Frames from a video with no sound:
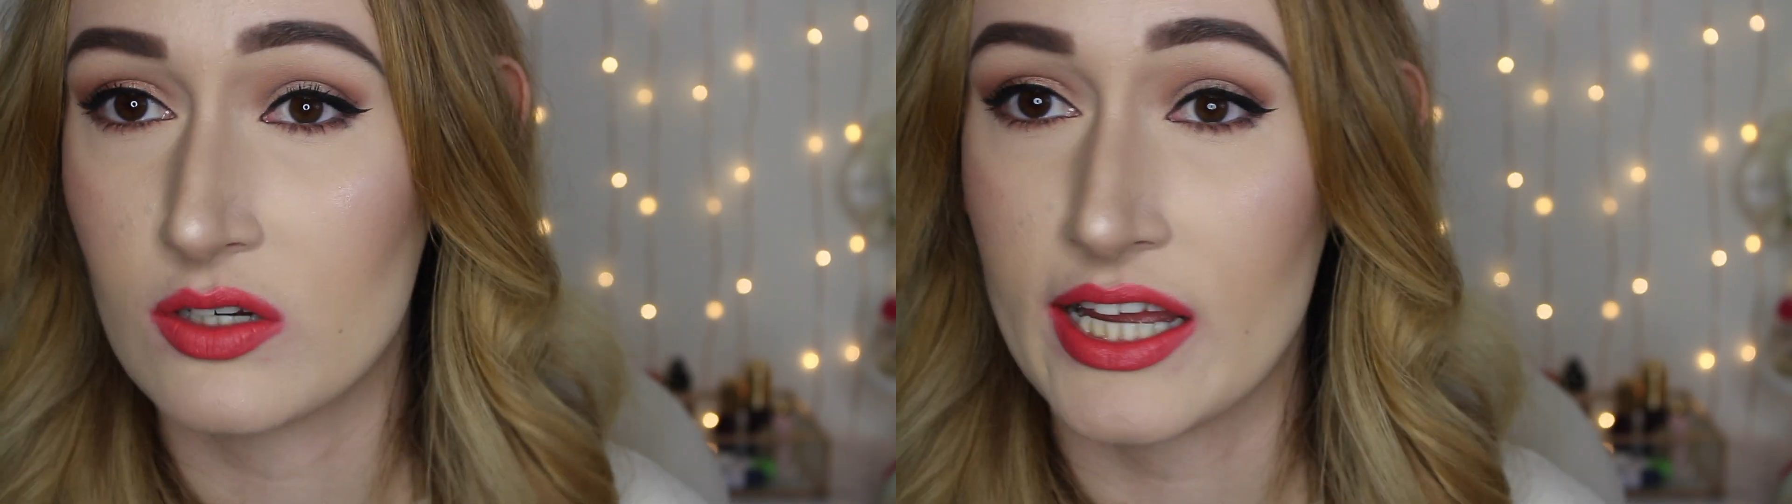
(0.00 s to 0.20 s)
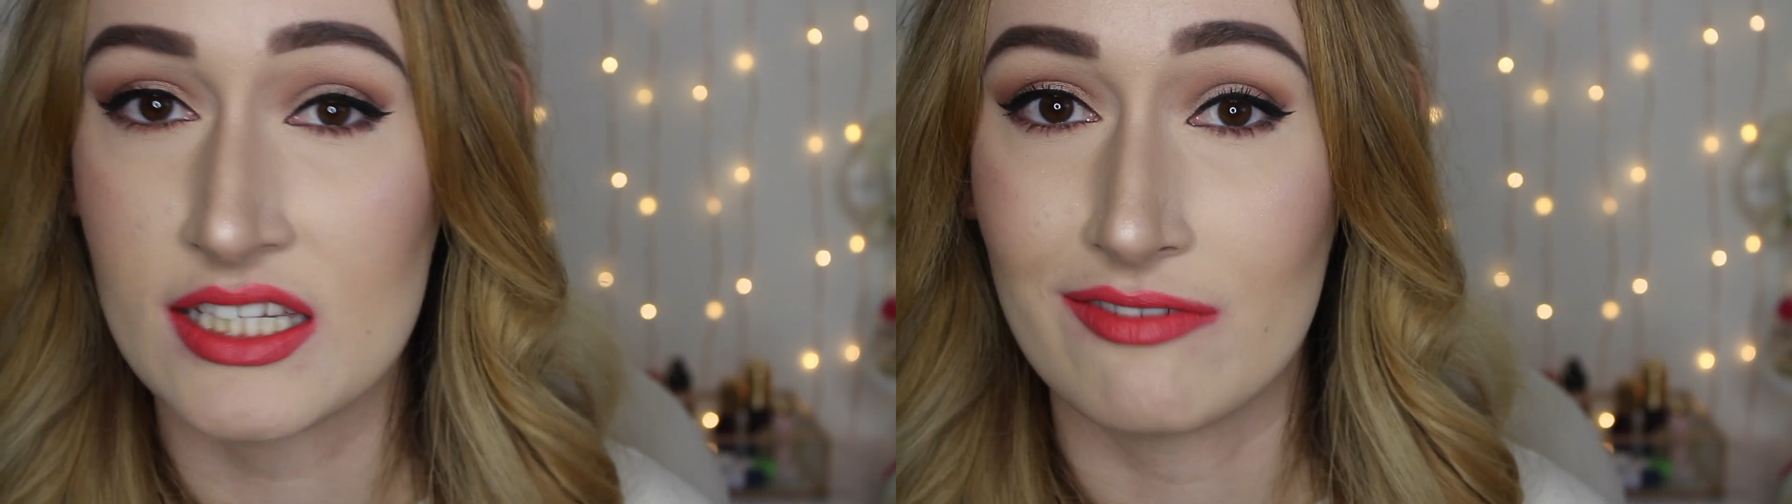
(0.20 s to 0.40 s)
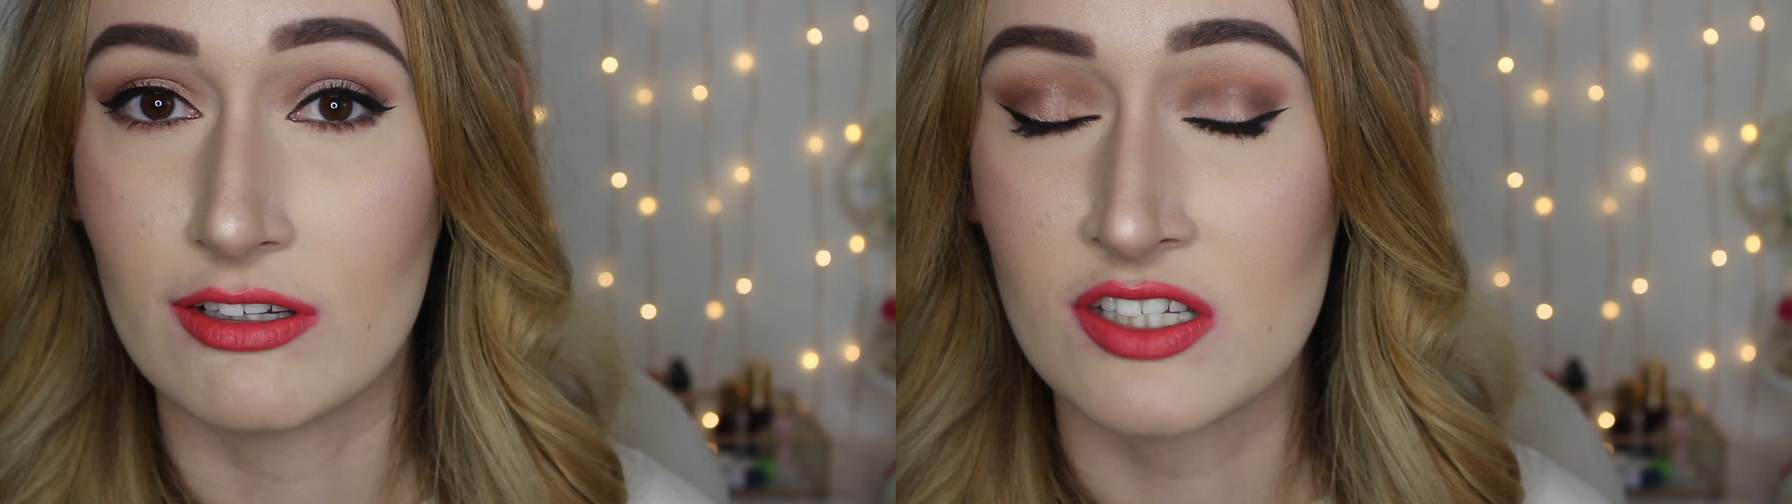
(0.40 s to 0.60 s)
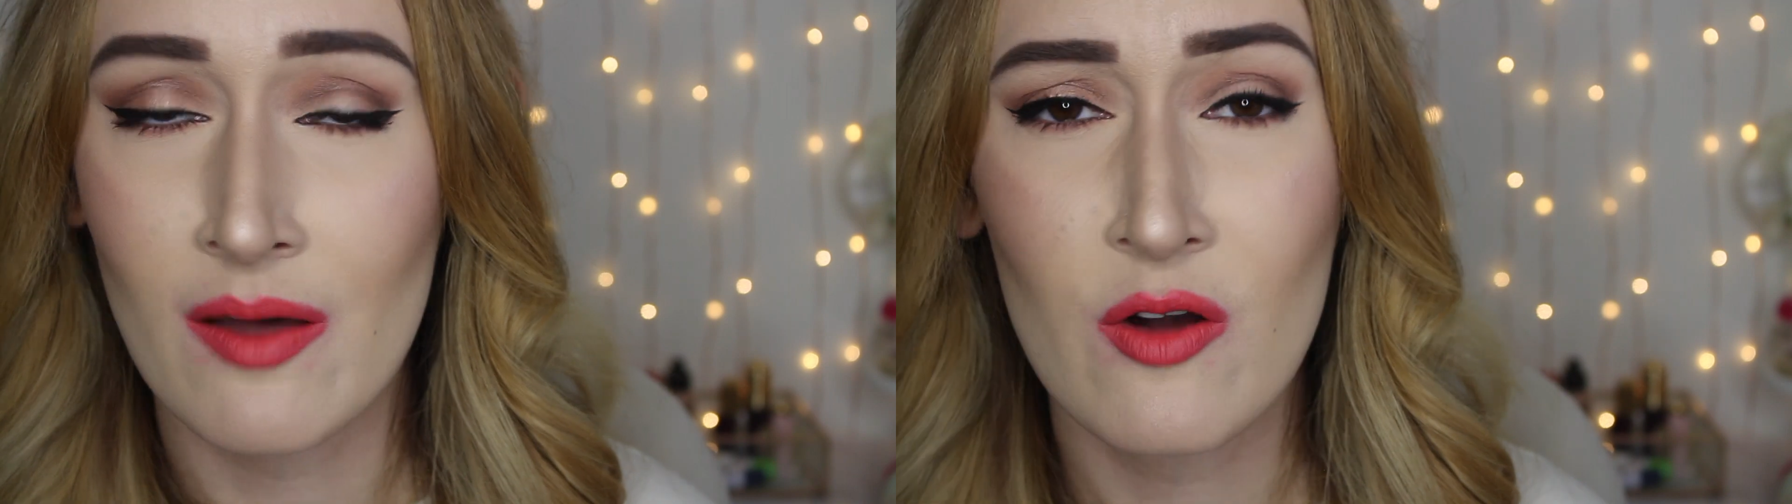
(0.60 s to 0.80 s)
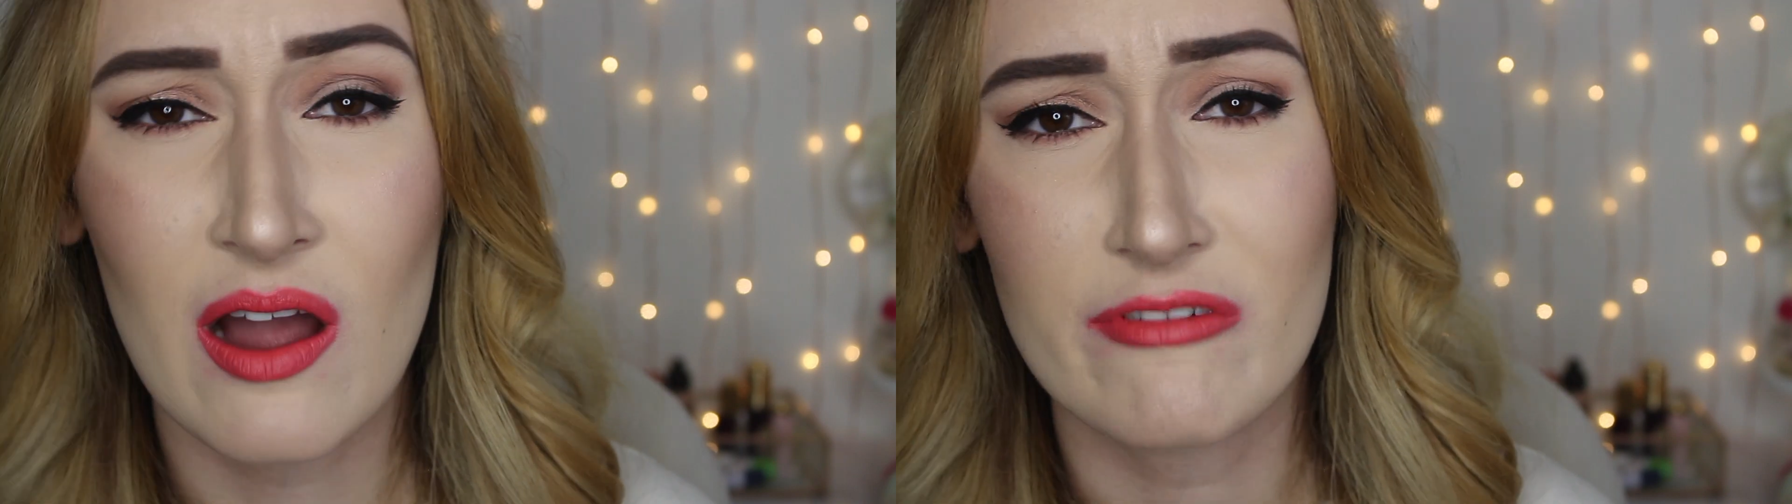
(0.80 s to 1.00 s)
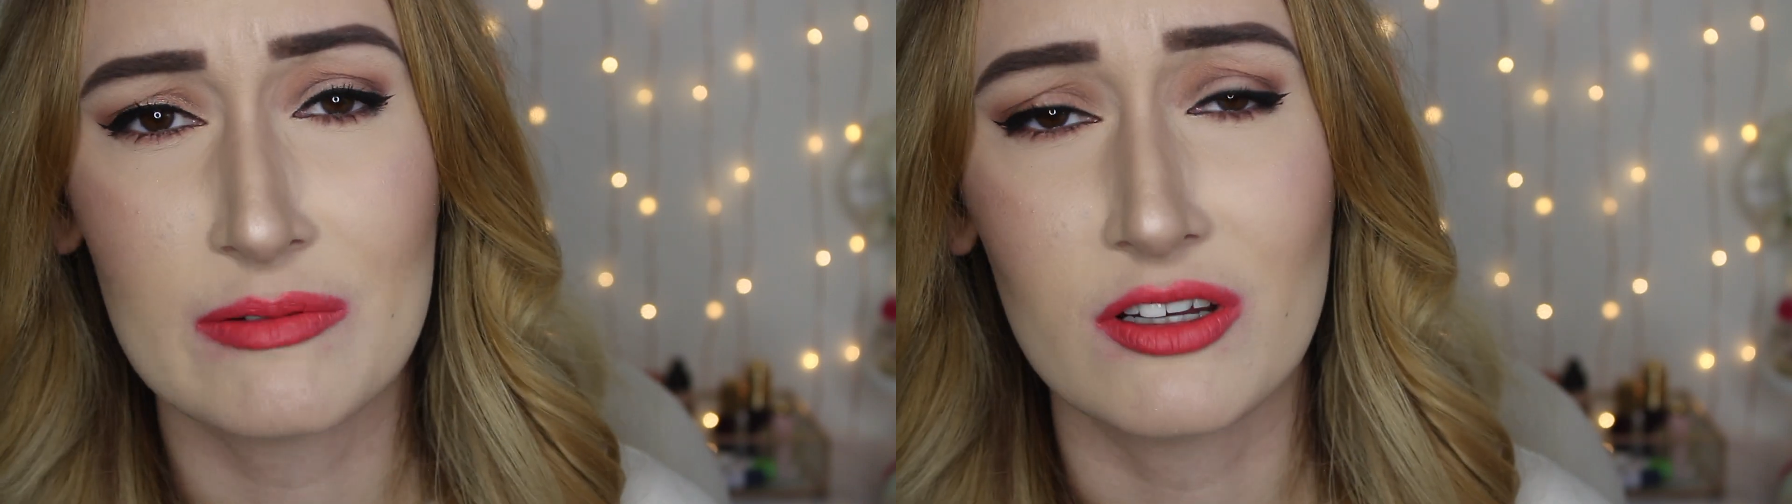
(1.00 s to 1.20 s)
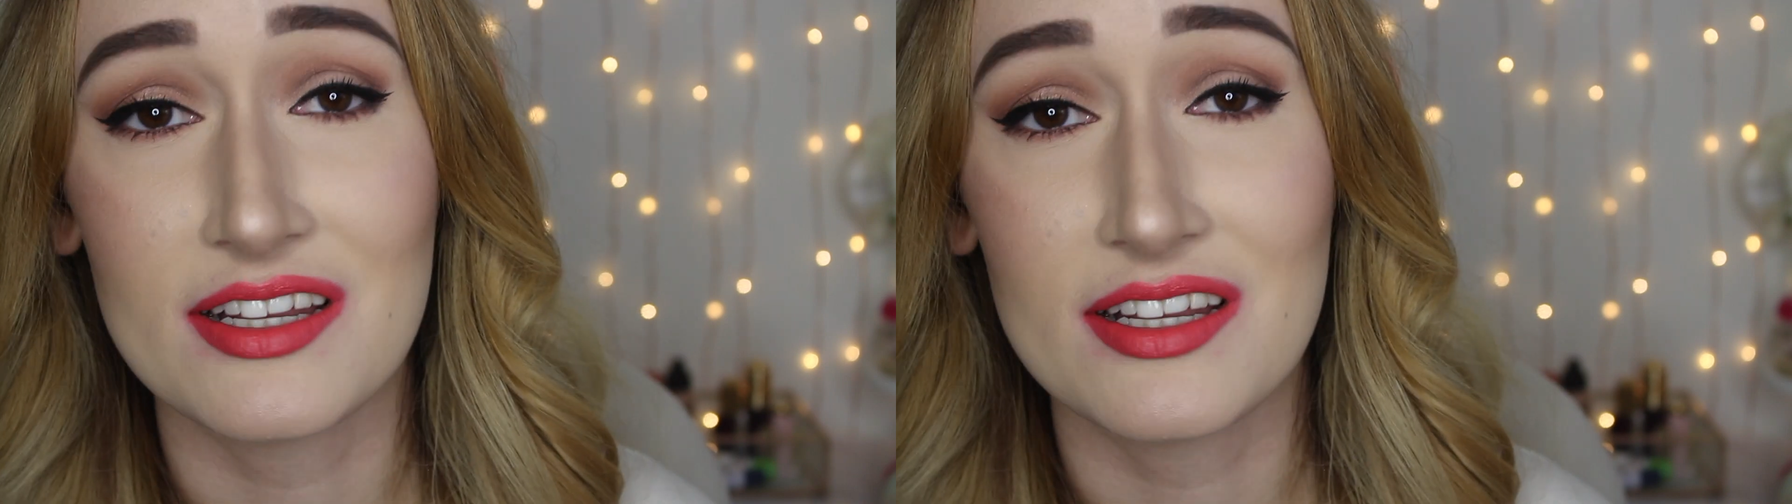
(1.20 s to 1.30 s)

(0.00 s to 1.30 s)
nice. It feels so comfortable.